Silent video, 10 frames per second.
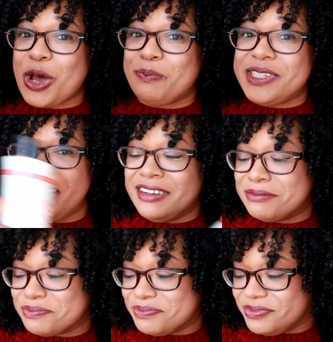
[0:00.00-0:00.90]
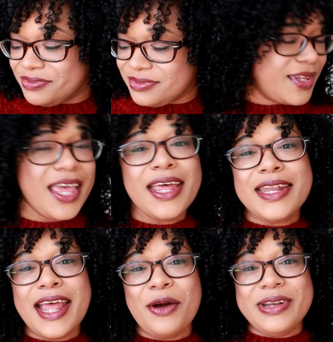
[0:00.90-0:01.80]
top 10.
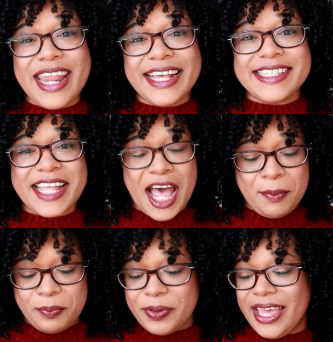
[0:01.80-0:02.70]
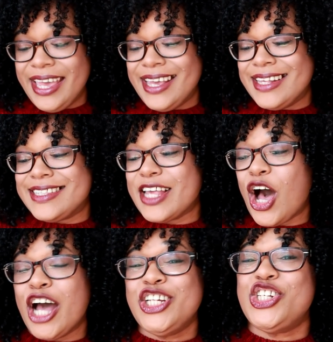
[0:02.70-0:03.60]
Now, next up is
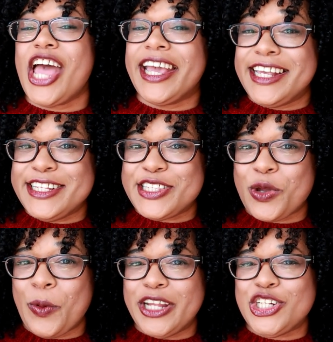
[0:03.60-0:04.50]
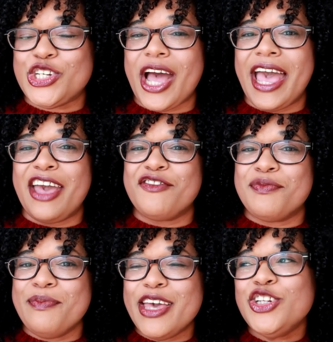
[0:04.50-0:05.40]
on Jackie's Quench. I
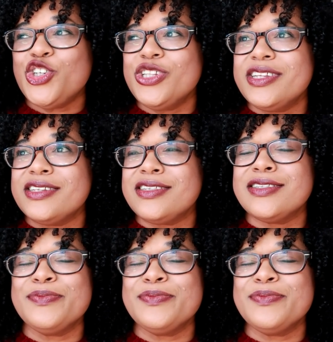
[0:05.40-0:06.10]
have mentioned this